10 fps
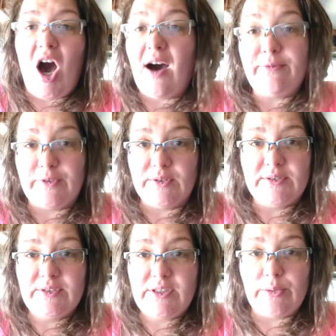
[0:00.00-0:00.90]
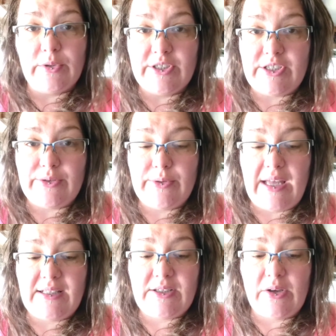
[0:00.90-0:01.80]
awful towards you.
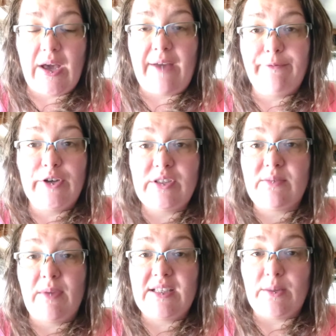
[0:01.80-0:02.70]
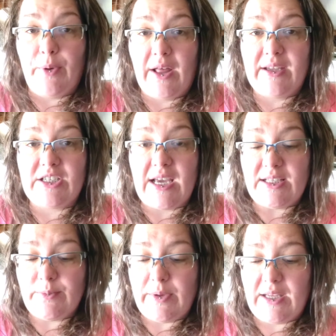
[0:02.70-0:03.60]
And so I first must
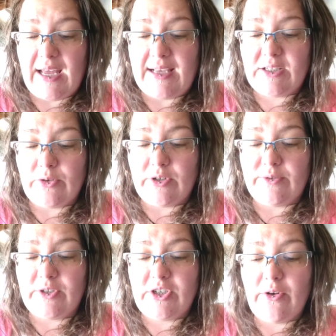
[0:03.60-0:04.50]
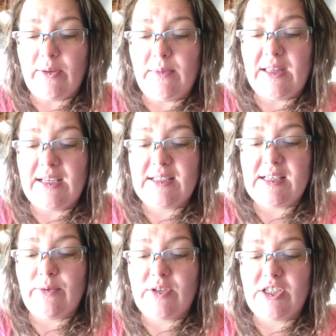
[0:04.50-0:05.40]
apologize. But as Source was showing me
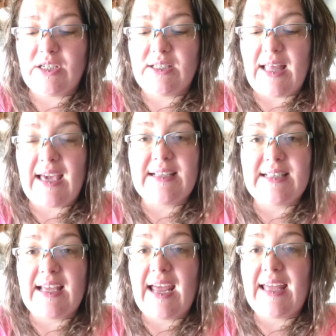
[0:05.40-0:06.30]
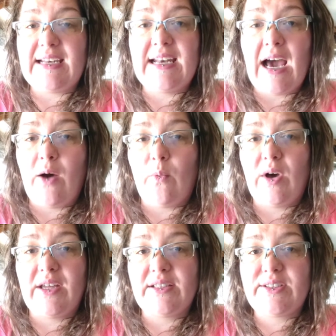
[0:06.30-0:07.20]
this, it was just, like I said, I did not
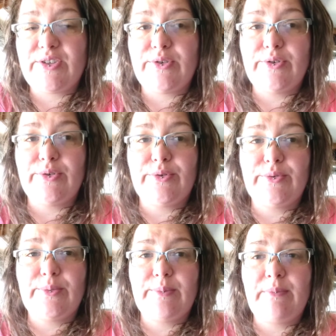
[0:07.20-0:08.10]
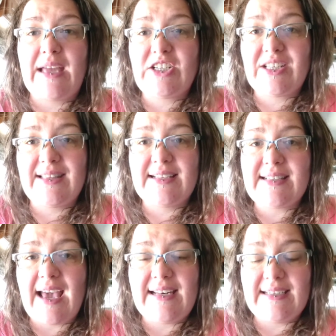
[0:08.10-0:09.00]
want to mention
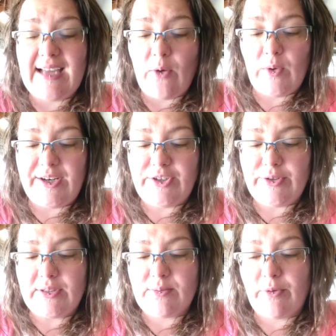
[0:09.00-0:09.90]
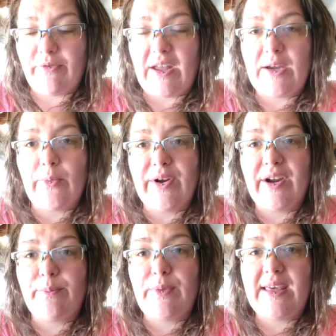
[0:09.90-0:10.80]
this. I did not want to do this prophetic
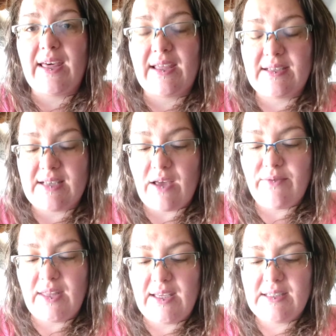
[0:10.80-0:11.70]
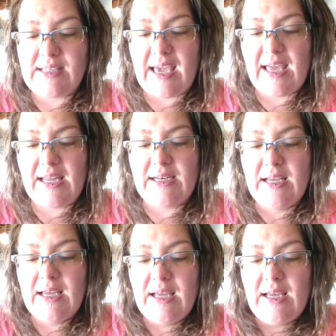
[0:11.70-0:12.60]
word because of this. And
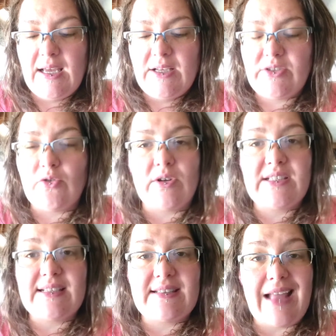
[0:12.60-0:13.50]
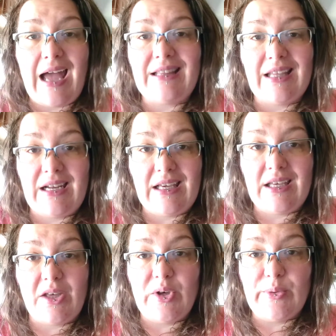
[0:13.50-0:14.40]
Source is not letting
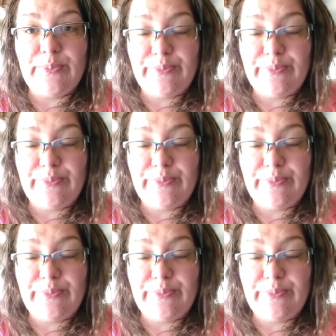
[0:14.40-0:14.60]
it go.